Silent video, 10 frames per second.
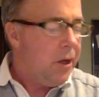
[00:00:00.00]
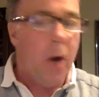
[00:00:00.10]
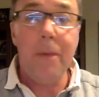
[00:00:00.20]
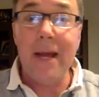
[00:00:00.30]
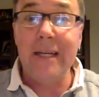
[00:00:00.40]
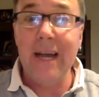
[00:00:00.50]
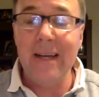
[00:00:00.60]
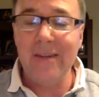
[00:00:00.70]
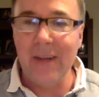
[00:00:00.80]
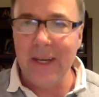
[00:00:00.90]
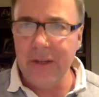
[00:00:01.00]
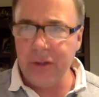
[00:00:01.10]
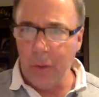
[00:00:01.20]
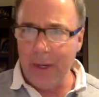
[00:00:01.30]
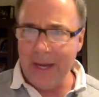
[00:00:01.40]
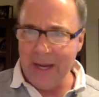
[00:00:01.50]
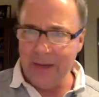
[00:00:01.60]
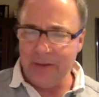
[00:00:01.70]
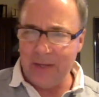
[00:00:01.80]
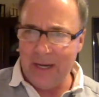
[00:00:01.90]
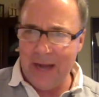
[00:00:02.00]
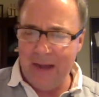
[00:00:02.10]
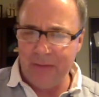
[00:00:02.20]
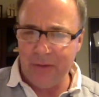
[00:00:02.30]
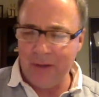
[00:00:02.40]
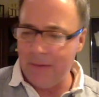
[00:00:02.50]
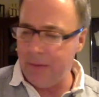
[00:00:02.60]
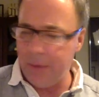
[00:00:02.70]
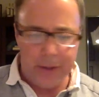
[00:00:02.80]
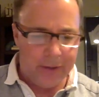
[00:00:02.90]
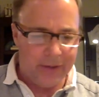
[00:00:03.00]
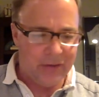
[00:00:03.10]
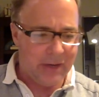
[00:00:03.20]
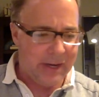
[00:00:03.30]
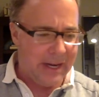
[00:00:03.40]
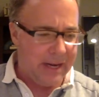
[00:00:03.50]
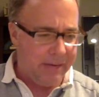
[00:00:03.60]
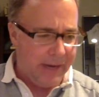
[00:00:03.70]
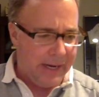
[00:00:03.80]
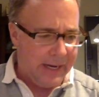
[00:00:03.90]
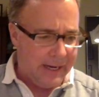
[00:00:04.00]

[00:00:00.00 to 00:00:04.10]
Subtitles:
Hope you had a nice Easter weekend. It's after 7:30 on this Sunday evening.